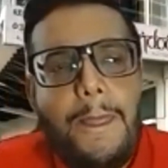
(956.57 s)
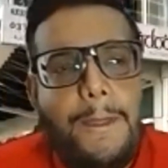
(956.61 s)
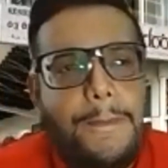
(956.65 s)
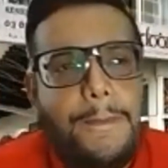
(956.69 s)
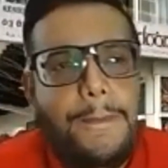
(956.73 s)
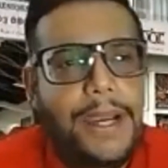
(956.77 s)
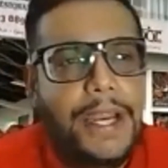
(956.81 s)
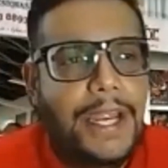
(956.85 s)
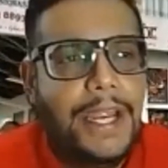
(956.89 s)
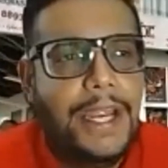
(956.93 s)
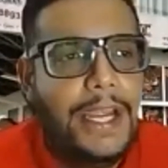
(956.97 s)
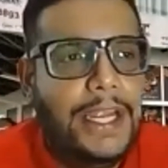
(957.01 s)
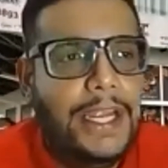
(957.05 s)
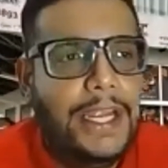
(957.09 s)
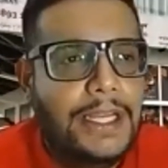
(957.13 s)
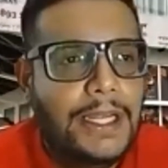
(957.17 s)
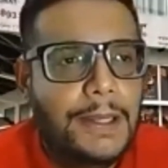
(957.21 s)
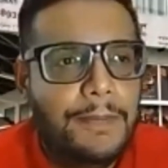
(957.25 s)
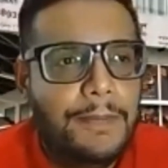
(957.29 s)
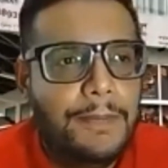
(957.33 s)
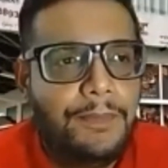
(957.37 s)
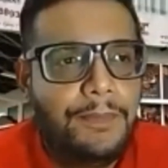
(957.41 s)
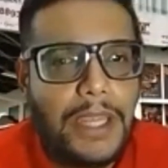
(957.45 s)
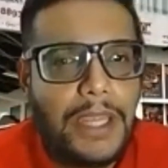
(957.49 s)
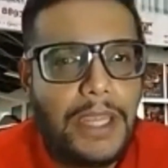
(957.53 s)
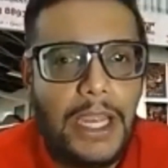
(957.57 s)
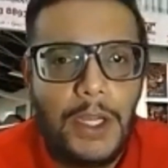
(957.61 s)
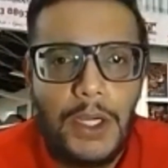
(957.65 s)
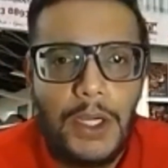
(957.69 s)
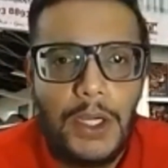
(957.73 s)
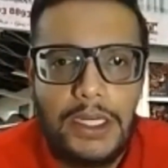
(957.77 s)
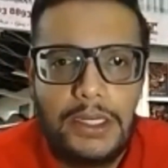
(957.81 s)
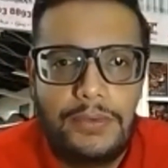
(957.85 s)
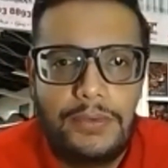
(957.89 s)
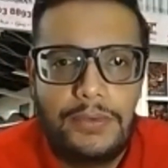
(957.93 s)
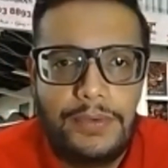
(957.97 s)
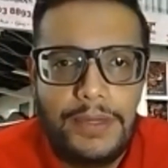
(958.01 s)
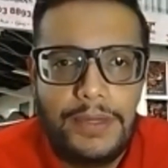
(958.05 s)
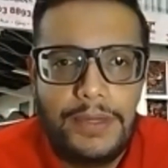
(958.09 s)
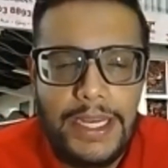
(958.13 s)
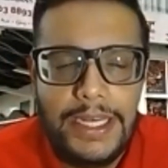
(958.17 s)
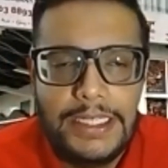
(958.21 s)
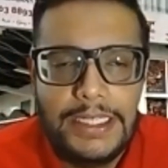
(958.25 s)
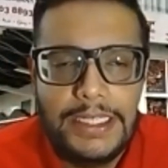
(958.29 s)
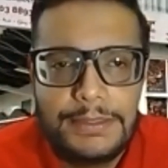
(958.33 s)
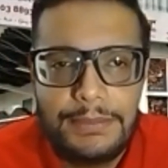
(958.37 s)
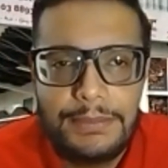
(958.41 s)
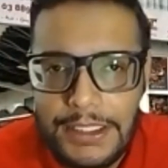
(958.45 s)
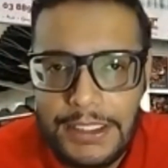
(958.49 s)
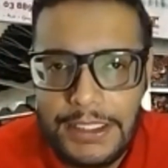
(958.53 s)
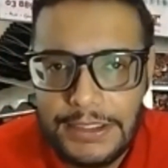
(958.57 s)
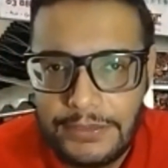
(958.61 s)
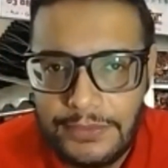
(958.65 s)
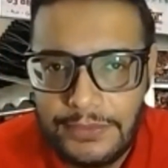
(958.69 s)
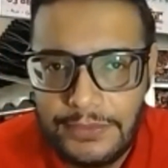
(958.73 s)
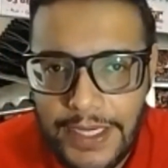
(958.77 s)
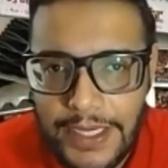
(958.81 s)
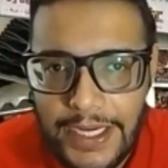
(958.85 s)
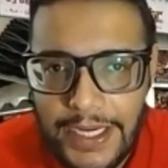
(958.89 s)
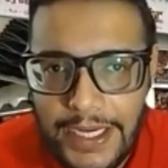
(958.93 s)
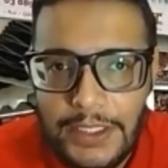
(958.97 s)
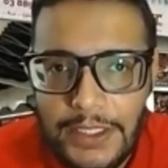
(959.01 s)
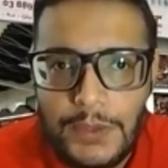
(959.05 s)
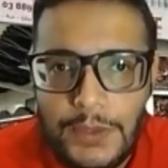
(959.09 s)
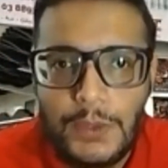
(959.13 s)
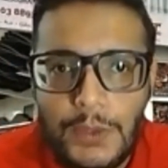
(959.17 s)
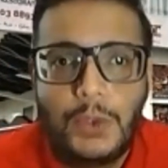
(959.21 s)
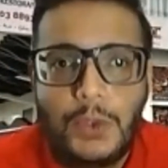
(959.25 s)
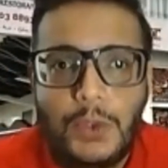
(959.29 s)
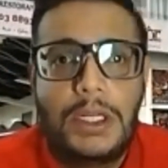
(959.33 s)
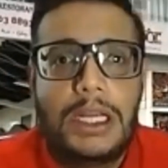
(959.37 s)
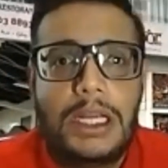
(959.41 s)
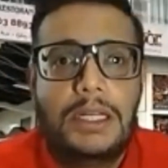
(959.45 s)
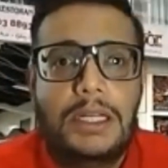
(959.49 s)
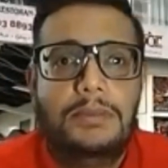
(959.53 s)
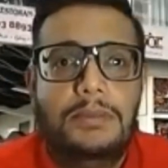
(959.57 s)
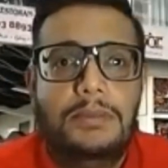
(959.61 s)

And I got a special friend, to come